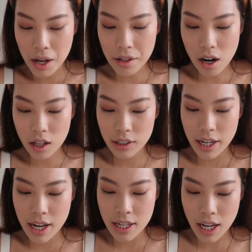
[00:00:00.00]
Other
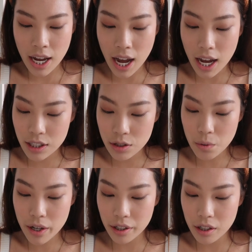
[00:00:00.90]
holidays, I had
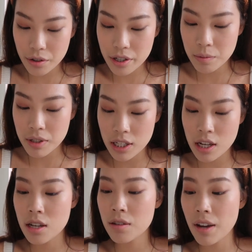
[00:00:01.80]
to work Christmas
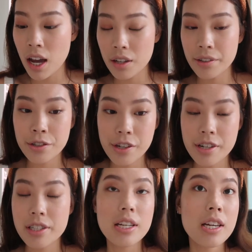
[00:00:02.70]
Eve and New
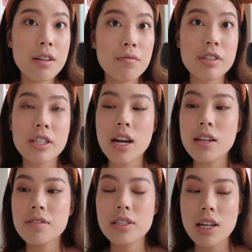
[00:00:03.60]
Year's Eve, which
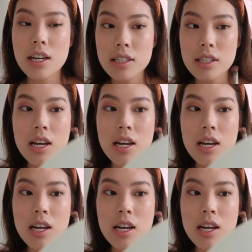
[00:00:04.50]
kind of sucks.